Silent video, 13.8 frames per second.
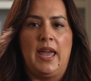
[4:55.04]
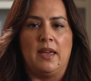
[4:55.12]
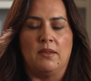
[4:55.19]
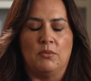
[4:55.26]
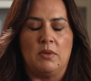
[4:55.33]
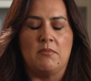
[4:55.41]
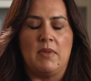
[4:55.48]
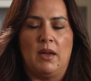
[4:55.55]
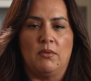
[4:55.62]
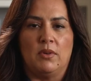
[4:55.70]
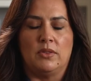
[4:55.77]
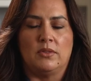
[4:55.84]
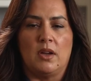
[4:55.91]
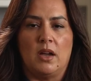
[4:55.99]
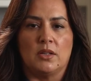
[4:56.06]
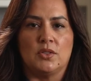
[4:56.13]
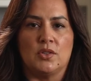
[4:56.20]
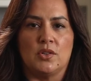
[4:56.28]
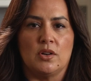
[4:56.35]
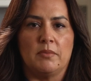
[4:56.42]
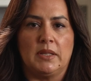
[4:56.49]
and we met with
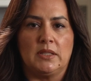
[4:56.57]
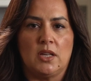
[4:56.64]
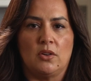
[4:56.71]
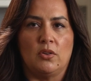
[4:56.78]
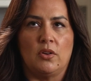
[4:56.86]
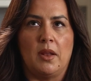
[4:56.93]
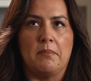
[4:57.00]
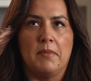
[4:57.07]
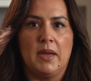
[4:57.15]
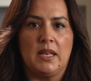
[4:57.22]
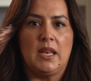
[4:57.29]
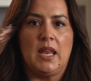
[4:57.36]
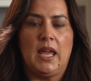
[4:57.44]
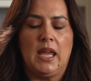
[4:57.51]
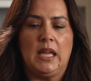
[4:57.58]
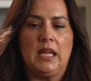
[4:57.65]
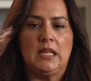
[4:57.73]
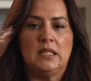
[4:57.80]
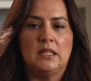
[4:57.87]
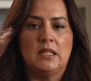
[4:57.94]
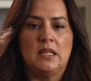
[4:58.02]
Dr. McDonald on Monday,
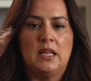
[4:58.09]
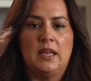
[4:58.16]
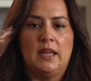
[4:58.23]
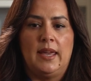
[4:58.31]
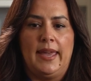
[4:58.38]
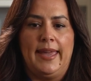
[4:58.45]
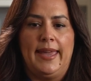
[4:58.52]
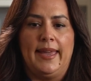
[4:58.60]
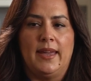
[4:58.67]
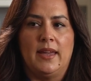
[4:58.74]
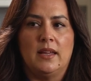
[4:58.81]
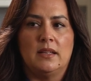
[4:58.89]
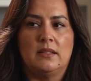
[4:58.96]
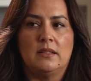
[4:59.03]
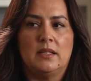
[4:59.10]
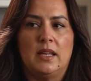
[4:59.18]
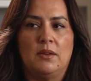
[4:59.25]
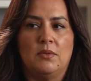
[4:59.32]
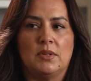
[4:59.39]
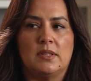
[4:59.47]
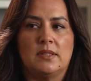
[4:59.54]
and
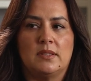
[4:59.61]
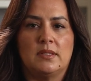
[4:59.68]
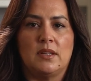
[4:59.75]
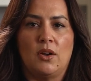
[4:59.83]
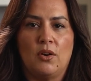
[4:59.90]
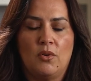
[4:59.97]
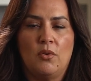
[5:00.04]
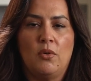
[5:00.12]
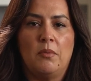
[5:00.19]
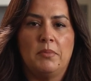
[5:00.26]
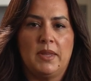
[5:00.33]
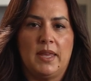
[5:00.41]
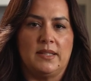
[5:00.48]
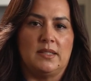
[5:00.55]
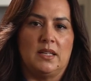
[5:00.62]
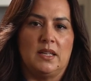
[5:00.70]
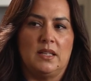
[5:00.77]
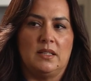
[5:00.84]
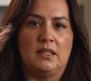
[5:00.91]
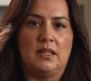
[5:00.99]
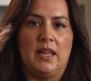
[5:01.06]
he was so
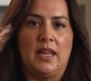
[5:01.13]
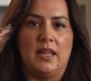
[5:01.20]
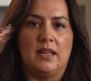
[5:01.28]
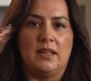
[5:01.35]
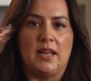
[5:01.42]
pleasant and